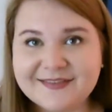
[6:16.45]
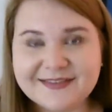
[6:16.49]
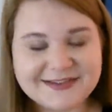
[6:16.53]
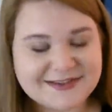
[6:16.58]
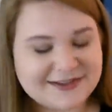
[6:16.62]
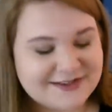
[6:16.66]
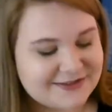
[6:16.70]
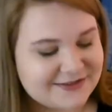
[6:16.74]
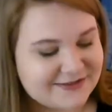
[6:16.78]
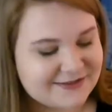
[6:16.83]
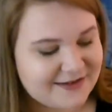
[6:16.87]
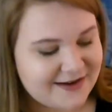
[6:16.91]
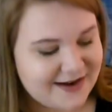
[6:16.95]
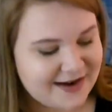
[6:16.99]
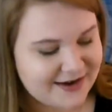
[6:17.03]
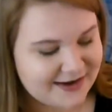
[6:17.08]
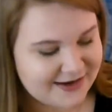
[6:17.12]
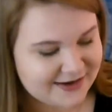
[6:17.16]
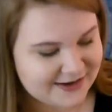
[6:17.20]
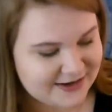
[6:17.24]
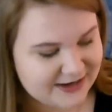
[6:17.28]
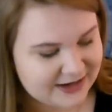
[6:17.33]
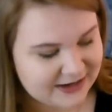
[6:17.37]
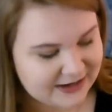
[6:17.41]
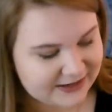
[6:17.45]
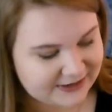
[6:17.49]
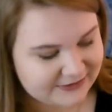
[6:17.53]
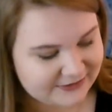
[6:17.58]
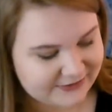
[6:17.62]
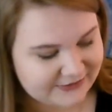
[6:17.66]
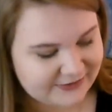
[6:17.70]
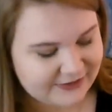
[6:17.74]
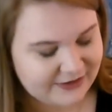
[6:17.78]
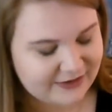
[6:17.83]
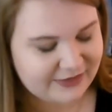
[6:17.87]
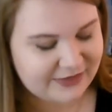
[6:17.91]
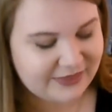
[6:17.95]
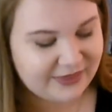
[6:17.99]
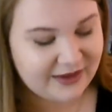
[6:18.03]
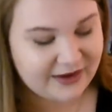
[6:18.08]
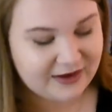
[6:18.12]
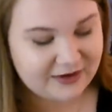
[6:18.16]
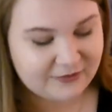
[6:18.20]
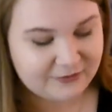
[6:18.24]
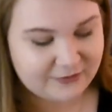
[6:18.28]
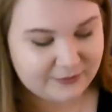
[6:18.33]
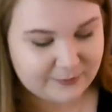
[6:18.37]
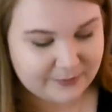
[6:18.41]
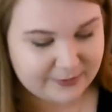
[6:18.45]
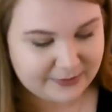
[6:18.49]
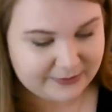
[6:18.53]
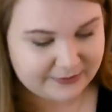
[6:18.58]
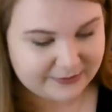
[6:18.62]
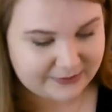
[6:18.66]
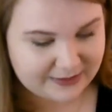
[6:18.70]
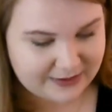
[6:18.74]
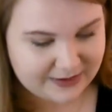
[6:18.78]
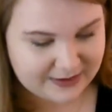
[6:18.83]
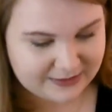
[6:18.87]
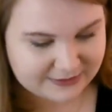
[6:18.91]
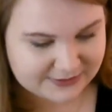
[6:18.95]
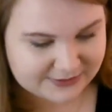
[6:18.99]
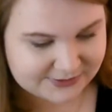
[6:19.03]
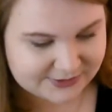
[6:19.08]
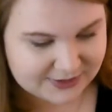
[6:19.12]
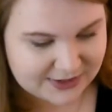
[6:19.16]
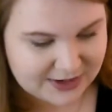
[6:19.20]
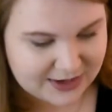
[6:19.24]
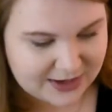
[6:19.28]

which is quite a nice thing for me to get,